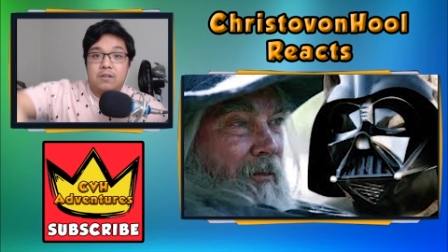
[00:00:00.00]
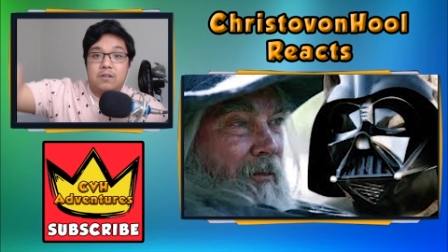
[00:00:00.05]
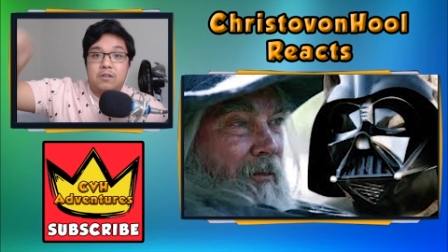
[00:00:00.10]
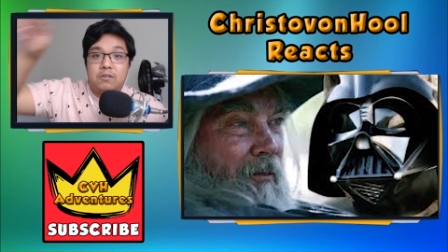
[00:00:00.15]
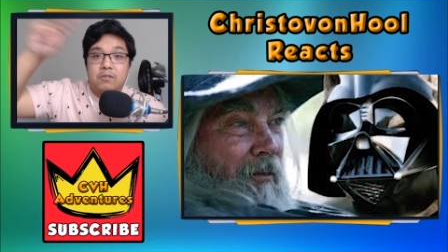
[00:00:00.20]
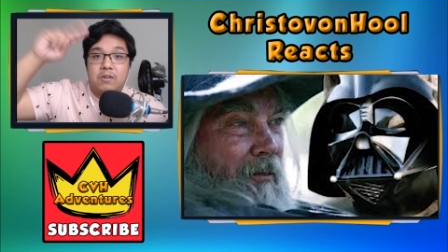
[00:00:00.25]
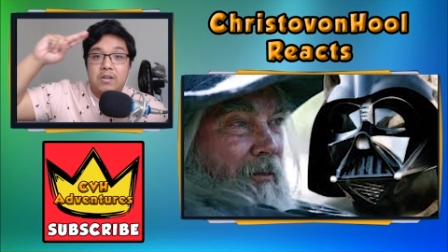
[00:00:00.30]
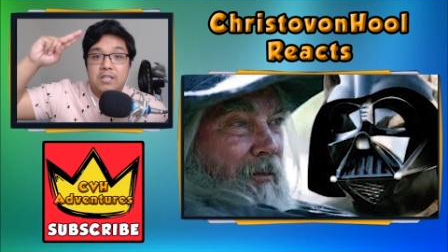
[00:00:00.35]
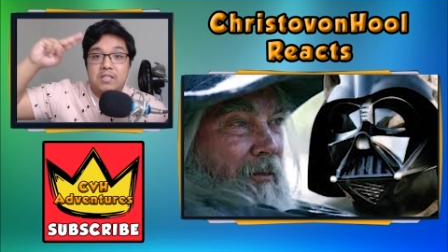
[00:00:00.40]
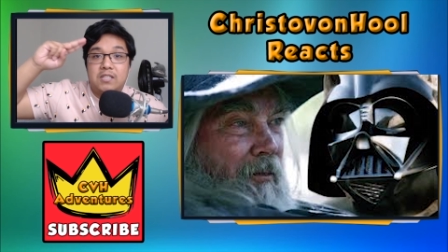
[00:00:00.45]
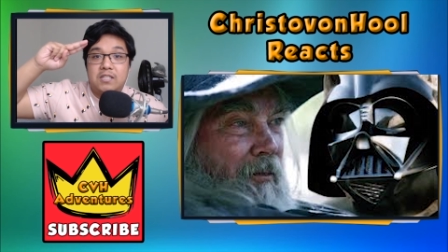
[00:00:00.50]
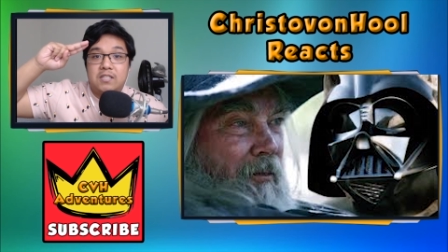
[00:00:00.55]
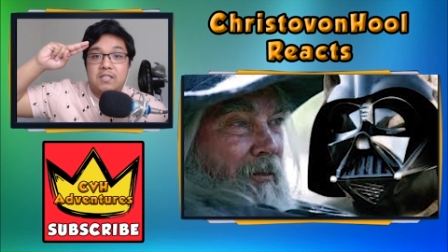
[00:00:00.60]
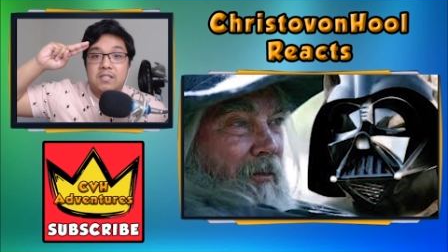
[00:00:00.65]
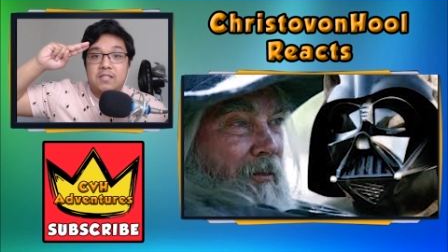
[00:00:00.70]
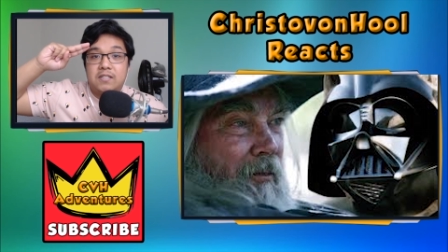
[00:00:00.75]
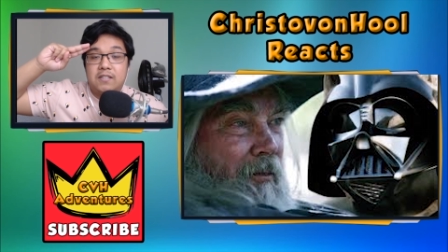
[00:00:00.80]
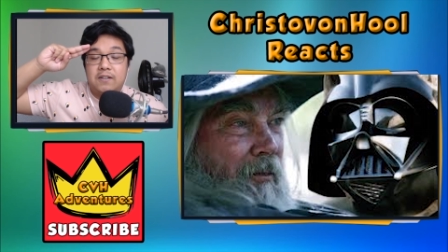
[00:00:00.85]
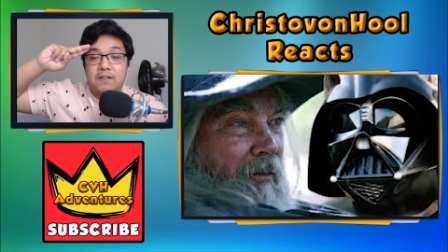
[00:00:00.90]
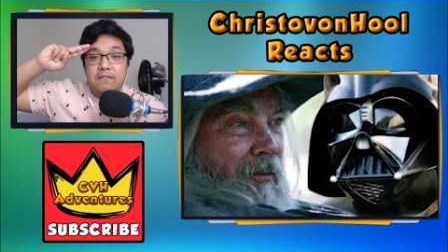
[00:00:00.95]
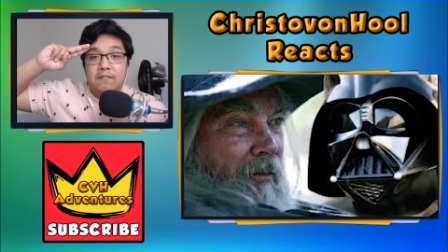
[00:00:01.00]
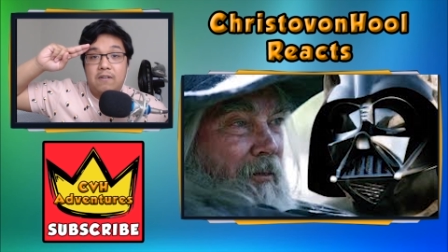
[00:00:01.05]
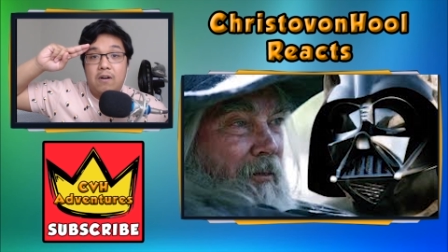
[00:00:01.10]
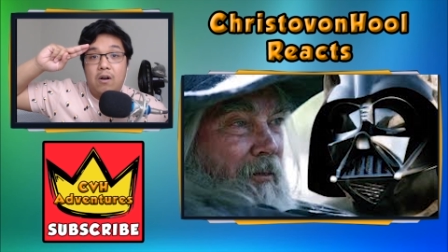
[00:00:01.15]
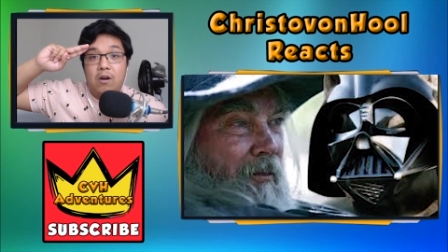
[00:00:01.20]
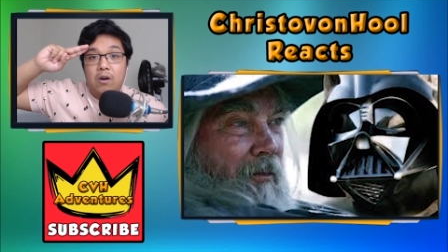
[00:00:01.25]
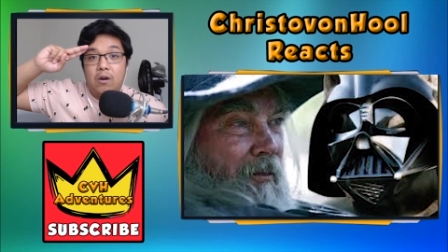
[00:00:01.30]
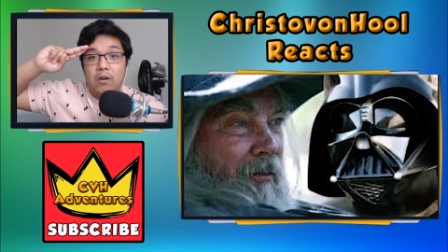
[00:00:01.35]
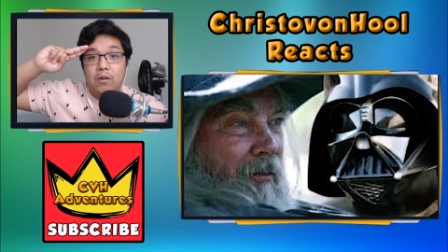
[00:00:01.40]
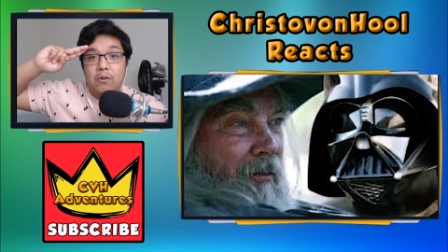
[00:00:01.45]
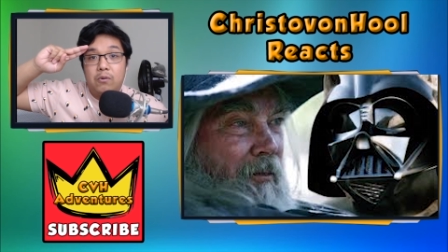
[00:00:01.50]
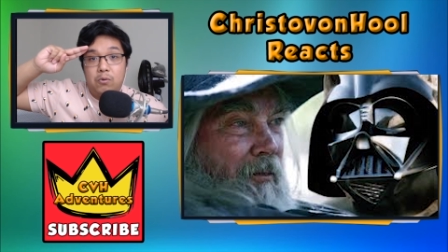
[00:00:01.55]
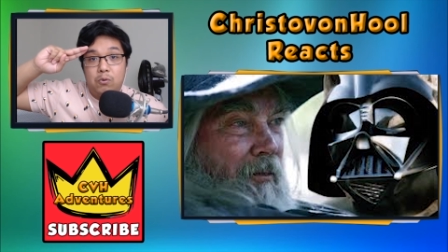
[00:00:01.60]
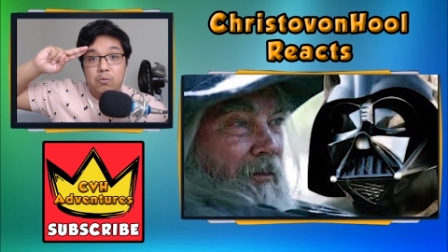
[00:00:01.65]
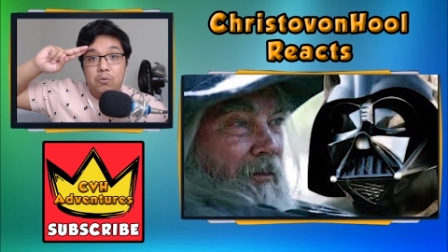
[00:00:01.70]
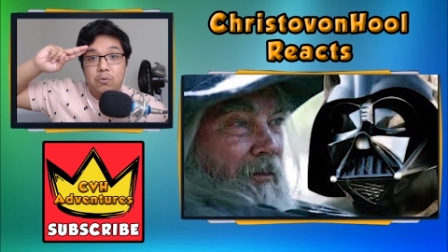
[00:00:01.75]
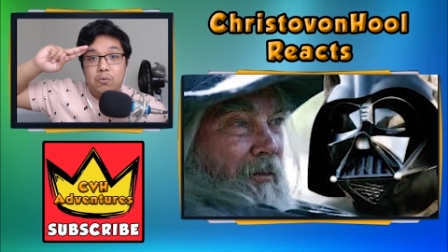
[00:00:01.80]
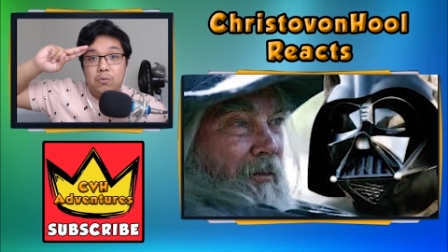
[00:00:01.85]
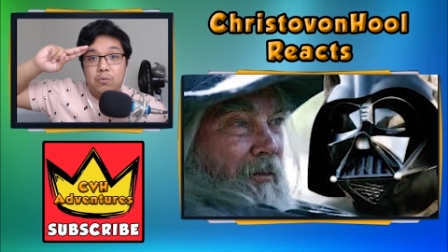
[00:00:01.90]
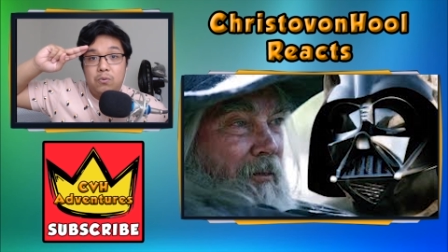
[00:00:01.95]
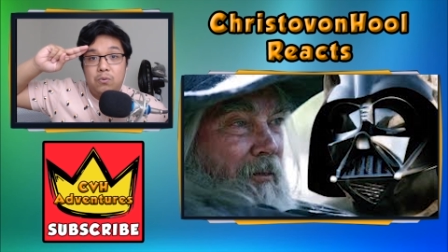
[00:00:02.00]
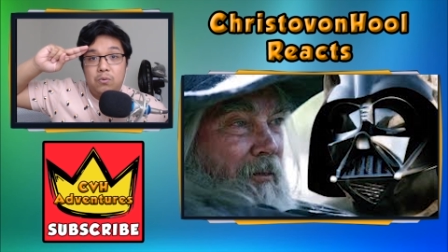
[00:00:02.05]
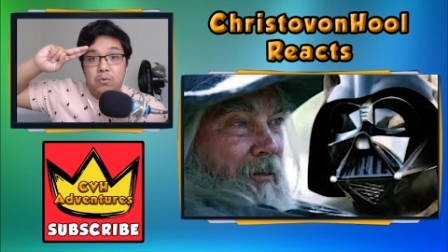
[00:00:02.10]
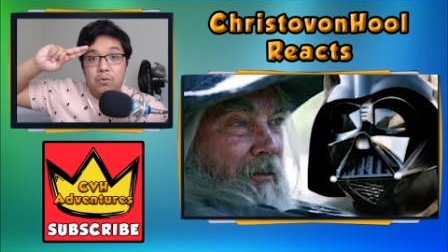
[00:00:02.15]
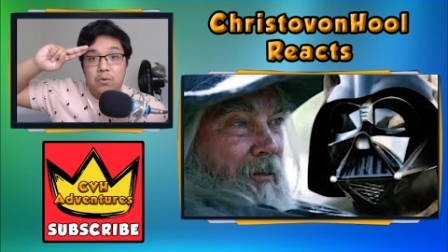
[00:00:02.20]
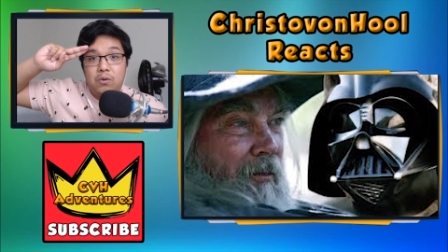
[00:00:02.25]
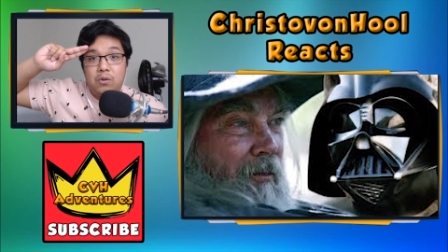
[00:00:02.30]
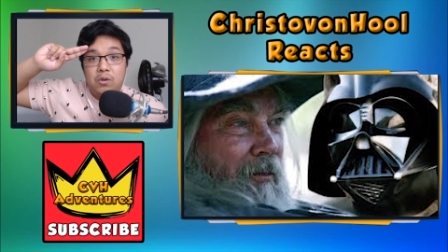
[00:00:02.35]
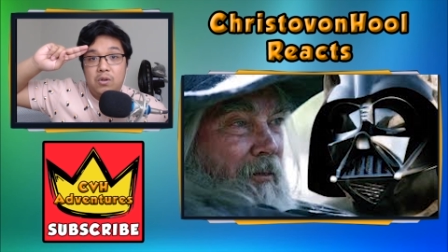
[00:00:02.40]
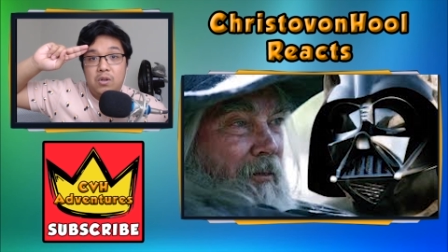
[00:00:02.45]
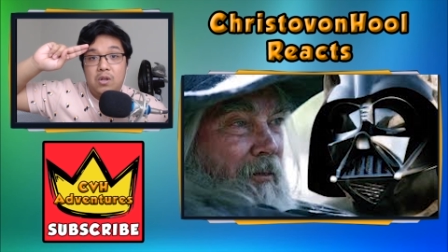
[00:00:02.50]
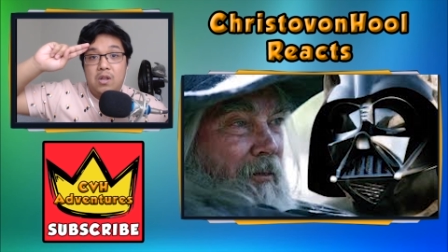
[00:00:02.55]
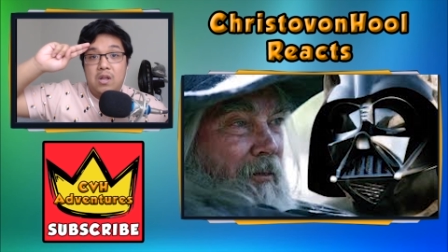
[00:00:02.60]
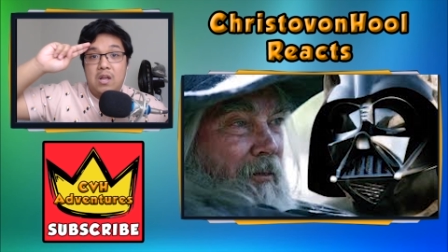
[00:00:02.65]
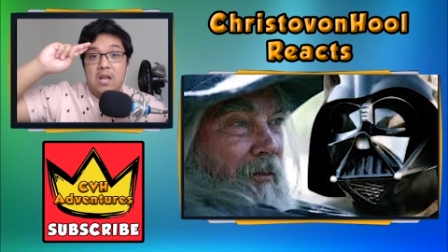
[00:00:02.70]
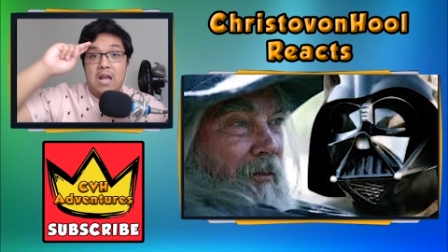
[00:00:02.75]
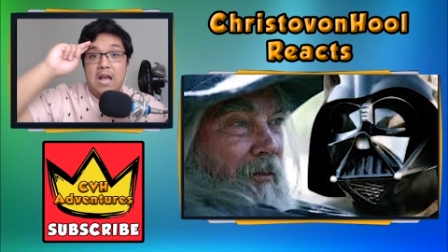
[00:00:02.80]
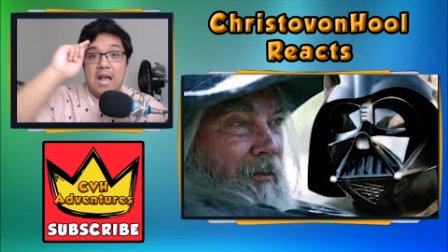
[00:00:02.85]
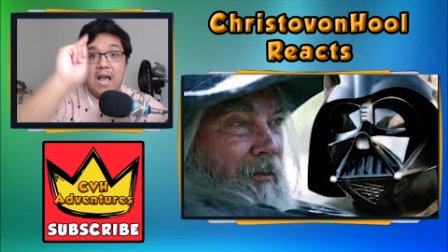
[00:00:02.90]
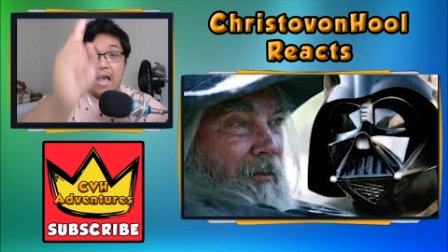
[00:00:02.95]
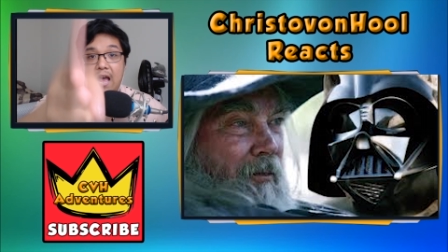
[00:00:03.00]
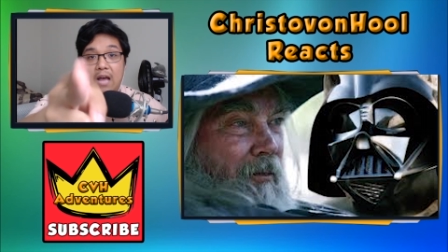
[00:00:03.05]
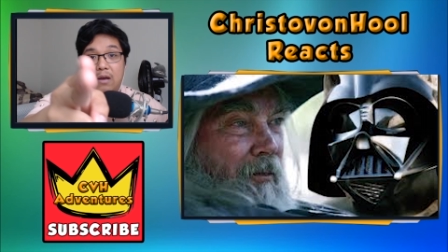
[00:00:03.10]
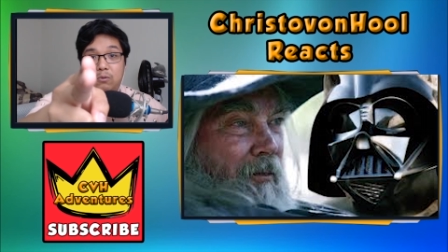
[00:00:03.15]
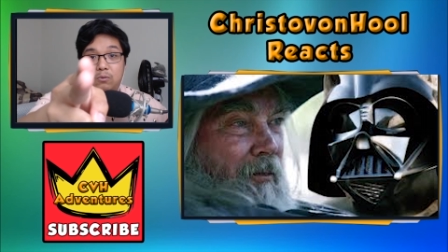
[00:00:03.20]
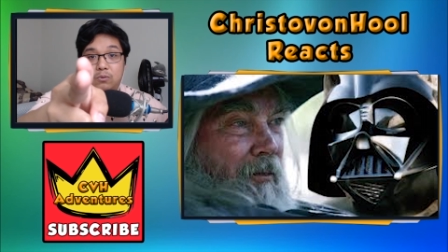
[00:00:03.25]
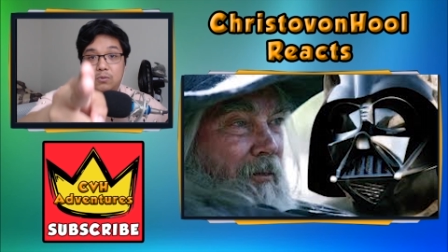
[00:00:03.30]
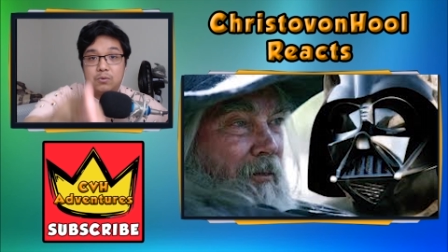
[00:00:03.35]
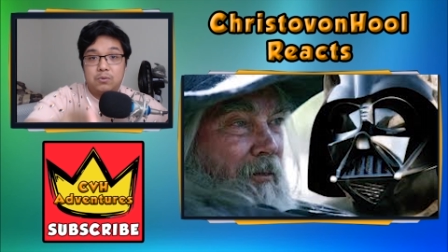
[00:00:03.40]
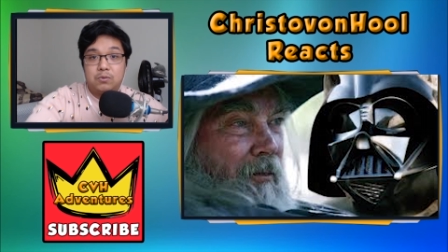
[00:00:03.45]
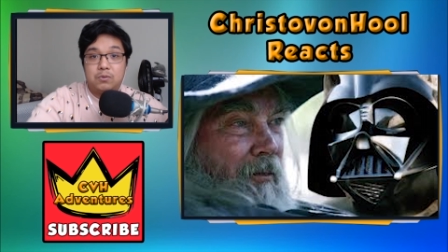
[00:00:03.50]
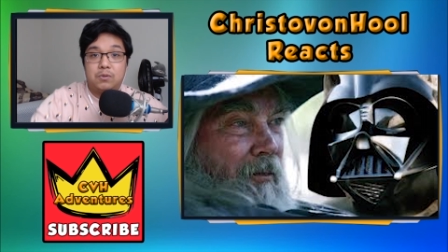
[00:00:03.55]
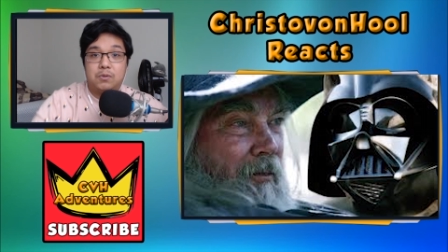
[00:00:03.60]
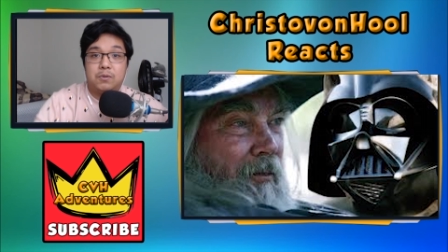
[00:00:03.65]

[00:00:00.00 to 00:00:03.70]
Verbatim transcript: Christovon Hool out.